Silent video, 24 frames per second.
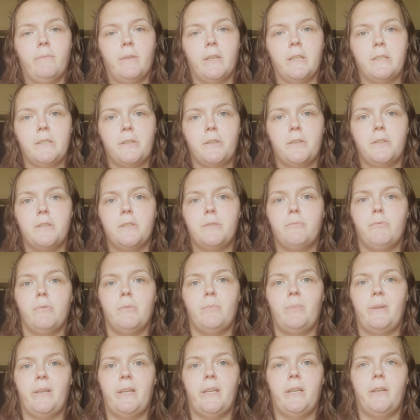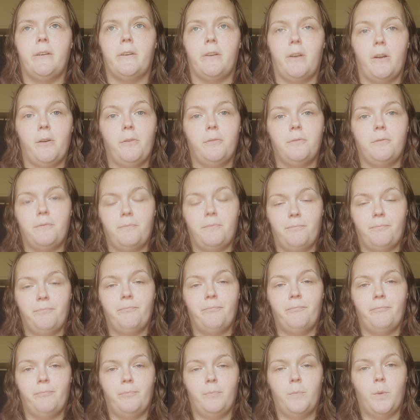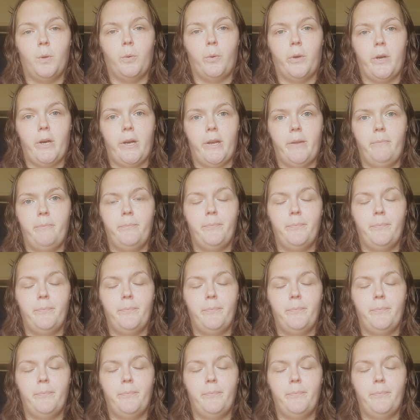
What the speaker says: because yours will be your own. Okay?